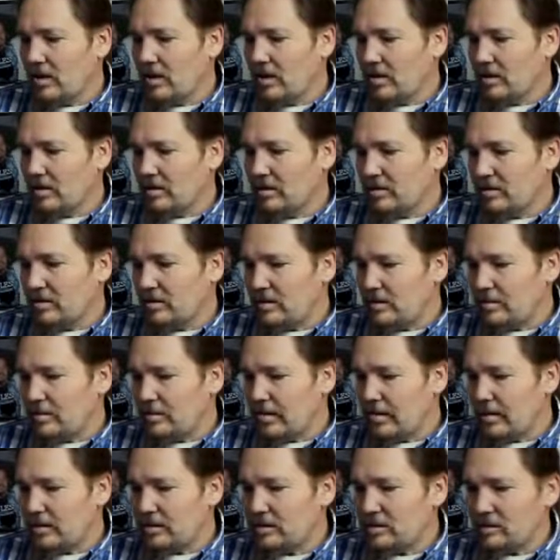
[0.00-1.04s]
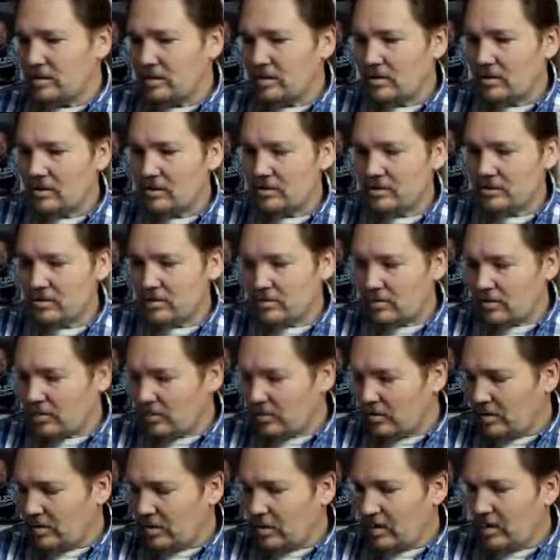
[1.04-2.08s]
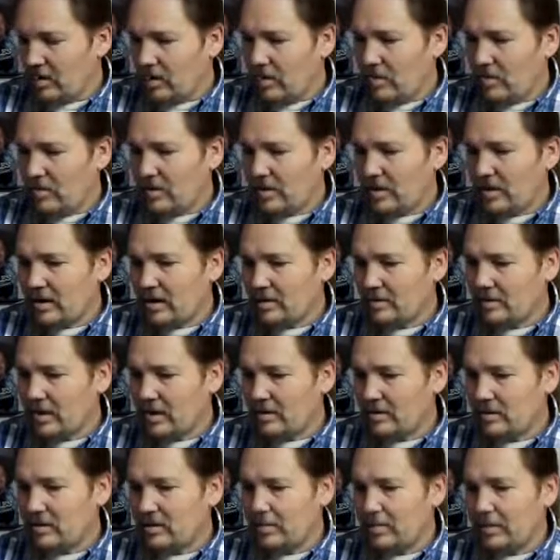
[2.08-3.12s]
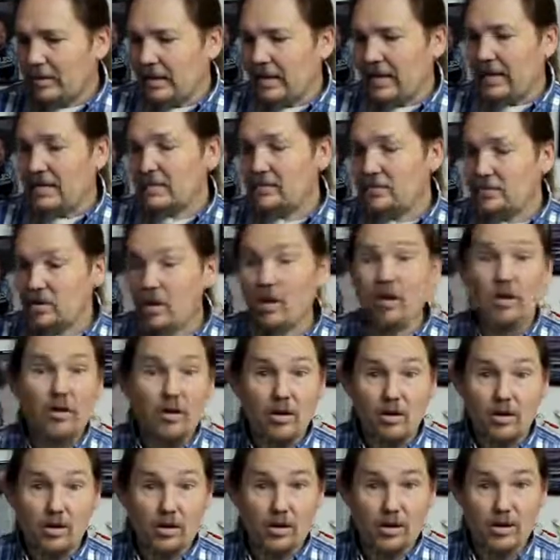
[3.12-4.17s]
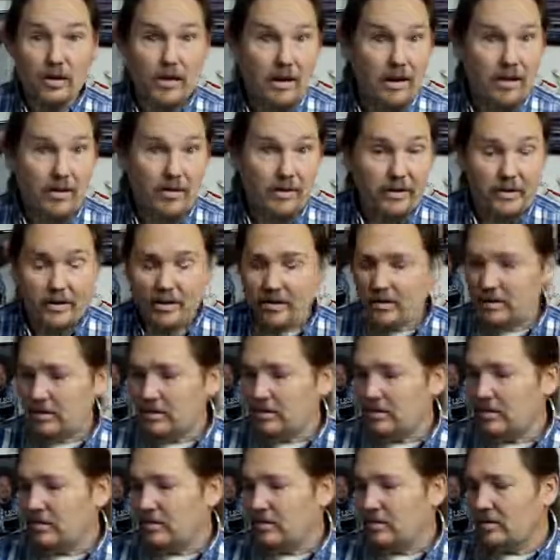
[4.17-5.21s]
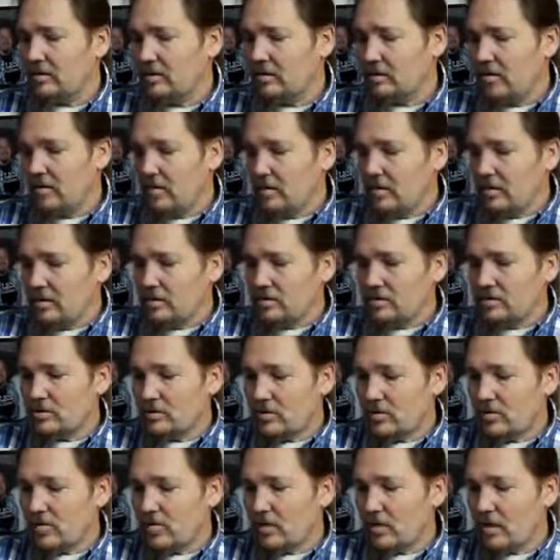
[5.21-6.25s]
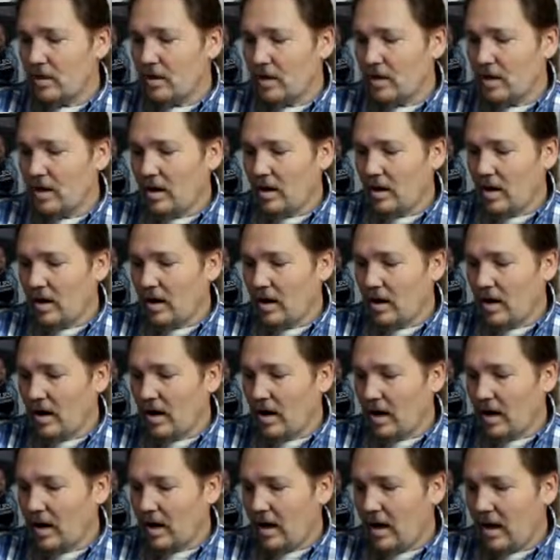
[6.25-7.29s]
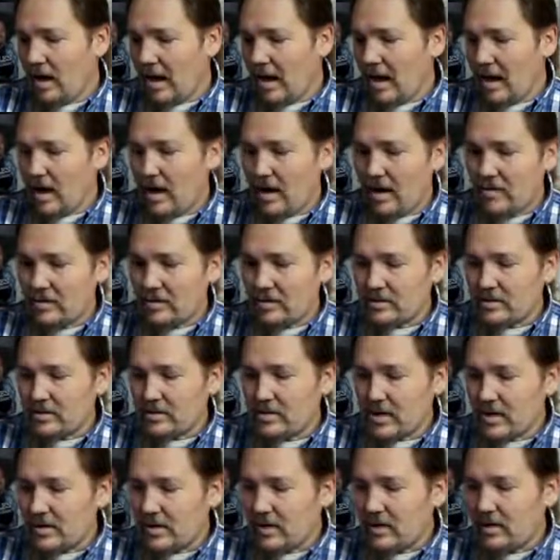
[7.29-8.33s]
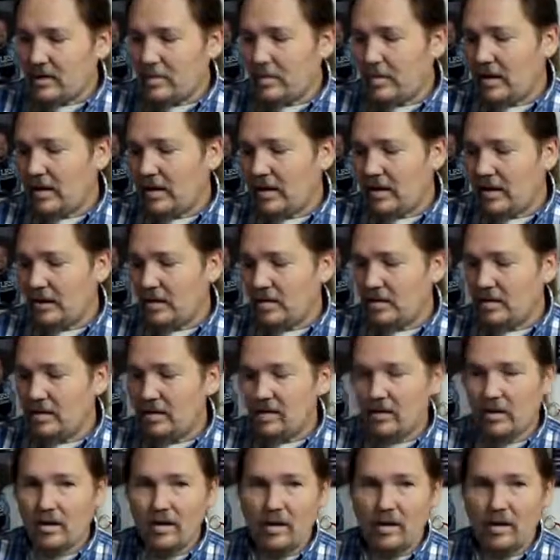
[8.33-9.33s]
I'll get to the play song. So when I come down to the play song area, so I have it send a command,